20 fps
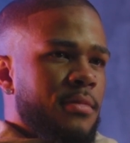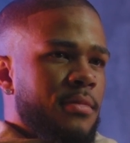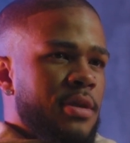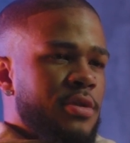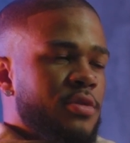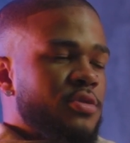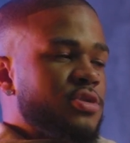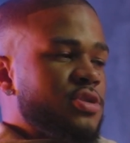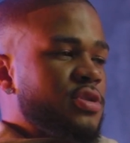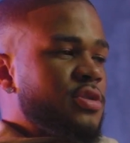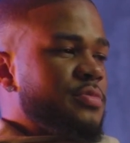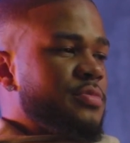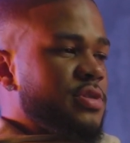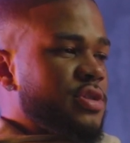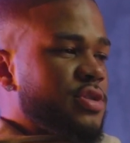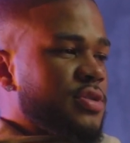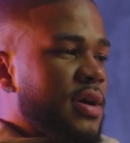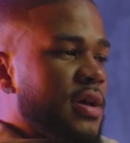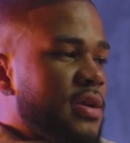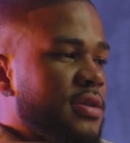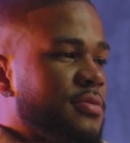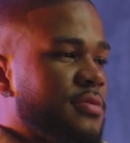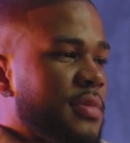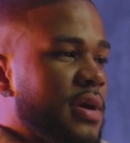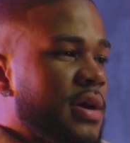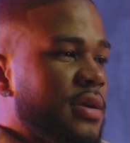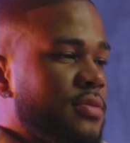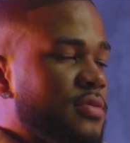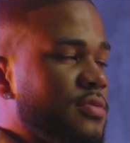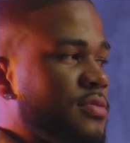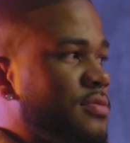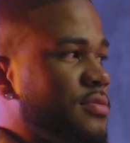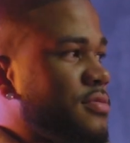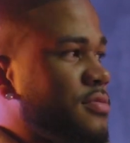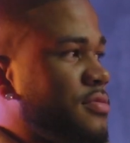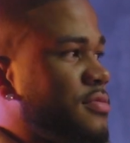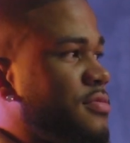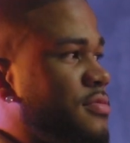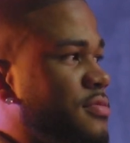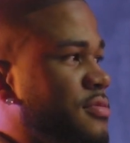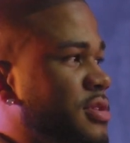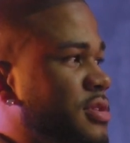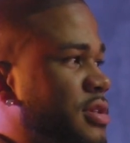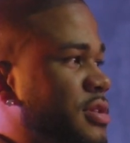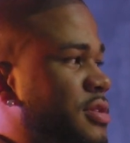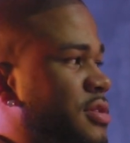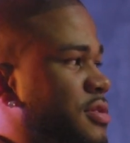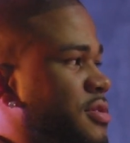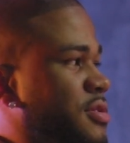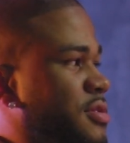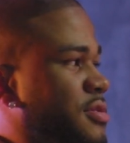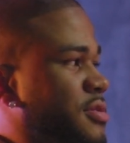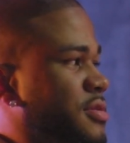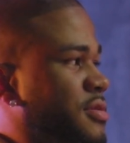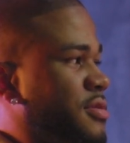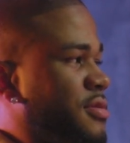and you should be trying to model Jesus.